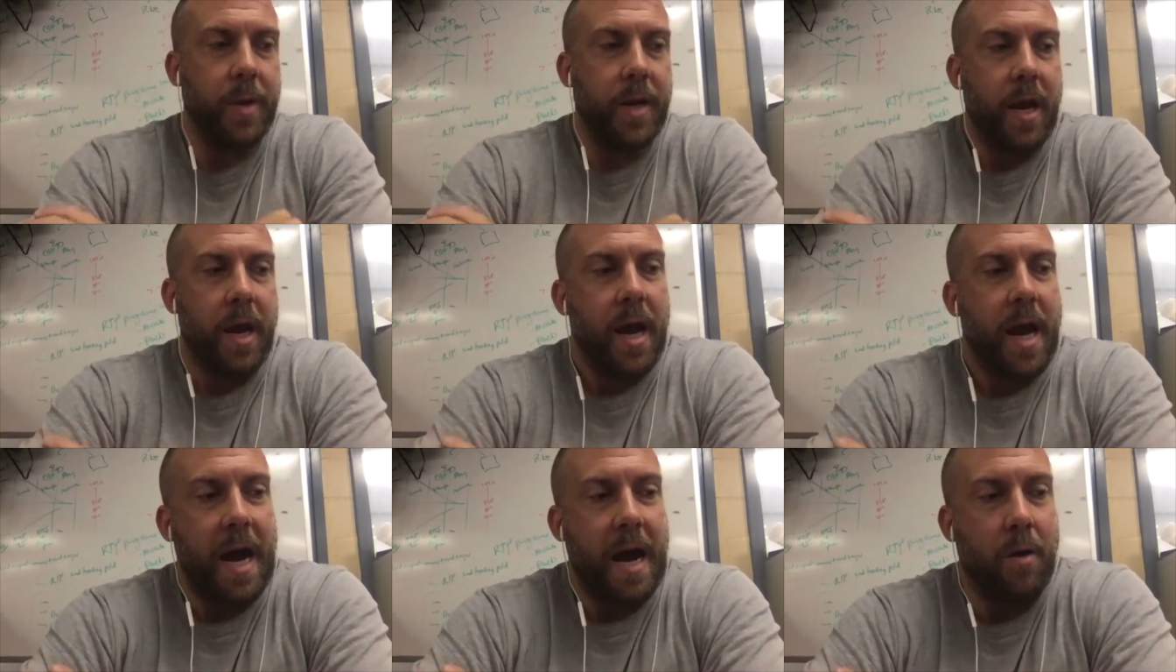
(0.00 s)
But
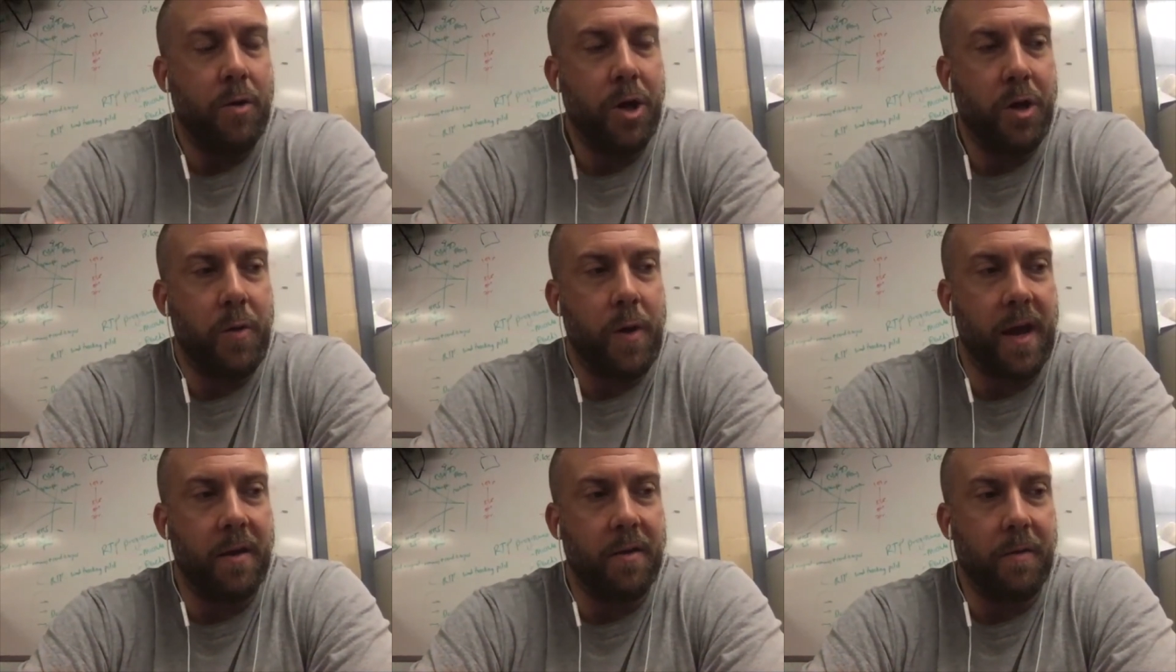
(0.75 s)
how do you
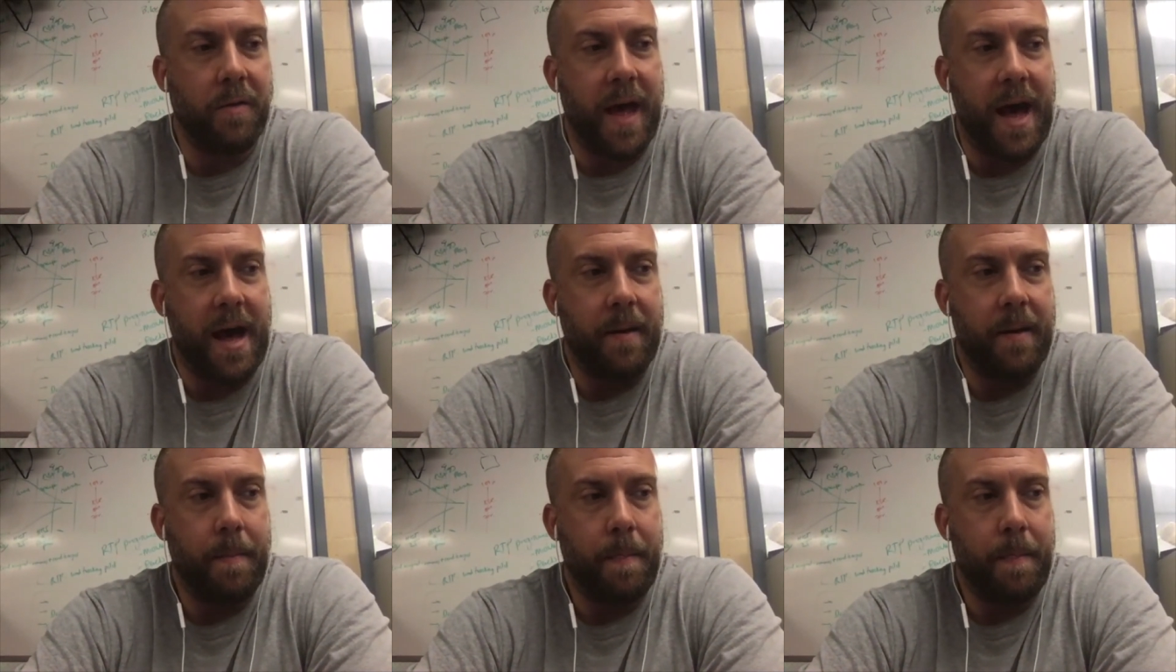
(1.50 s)
handle that